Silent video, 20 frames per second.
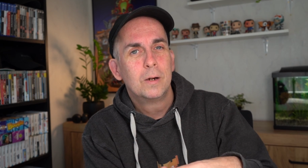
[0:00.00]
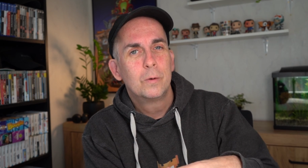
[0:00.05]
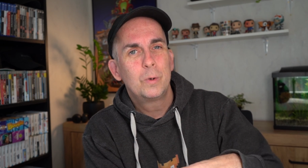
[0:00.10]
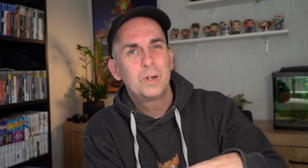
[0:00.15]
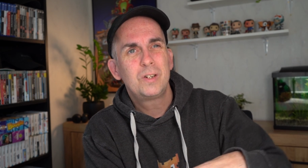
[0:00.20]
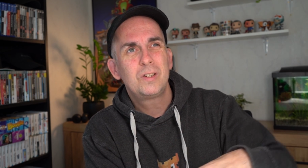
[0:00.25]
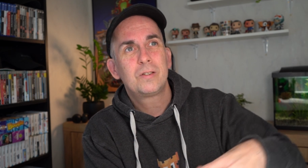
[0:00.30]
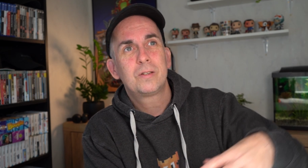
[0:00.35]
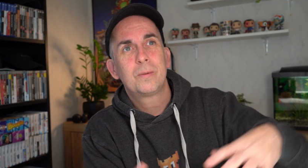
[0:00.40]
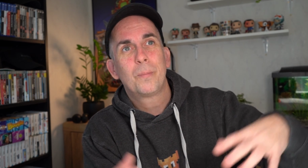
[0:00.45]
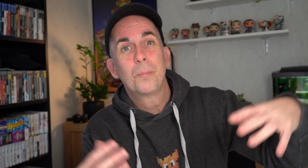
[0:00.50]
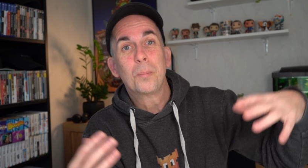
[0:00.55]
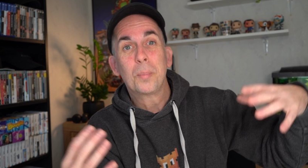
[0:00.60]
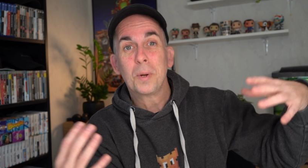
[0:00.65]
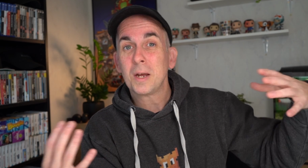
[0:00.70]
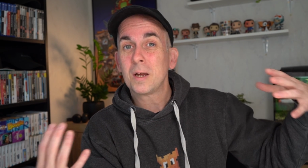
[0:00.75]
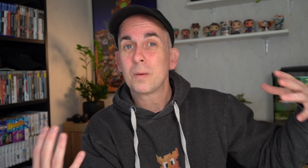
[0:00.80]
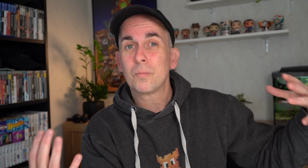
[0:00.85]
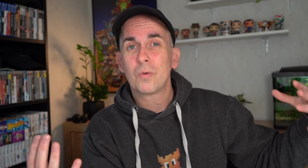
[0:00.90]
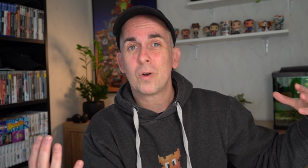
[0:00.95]
which is the
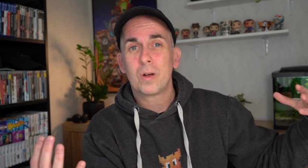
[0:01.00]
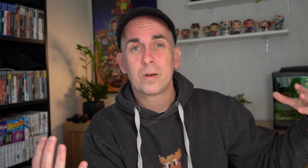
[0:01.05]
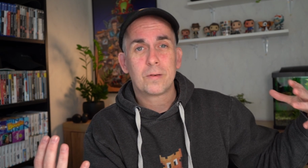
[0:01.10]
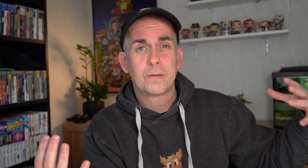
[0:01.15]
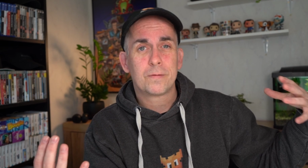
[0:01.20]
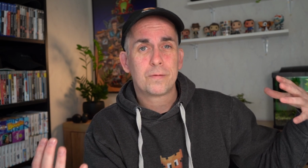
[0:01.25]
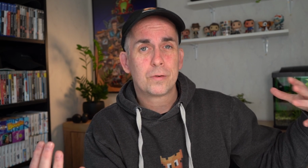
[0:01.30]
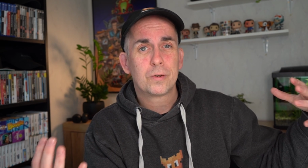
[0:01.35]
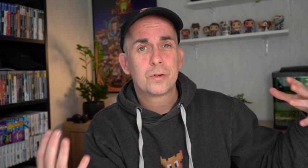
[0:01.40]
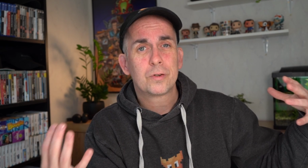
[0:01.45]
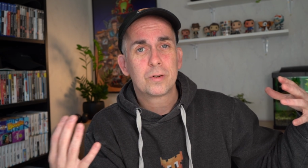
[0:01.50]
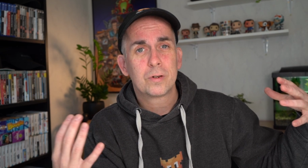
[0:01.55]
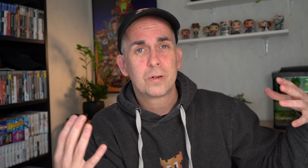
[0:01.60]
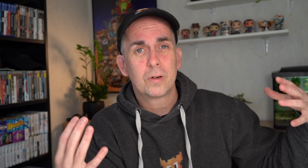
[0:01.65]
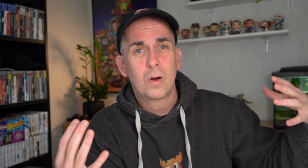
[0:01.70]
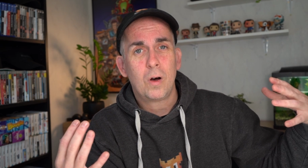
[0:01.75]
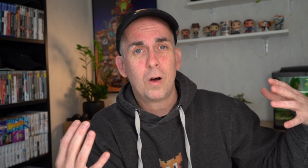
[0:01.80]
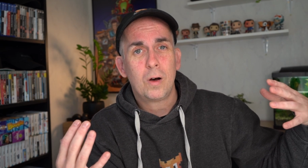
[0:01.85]
big brother version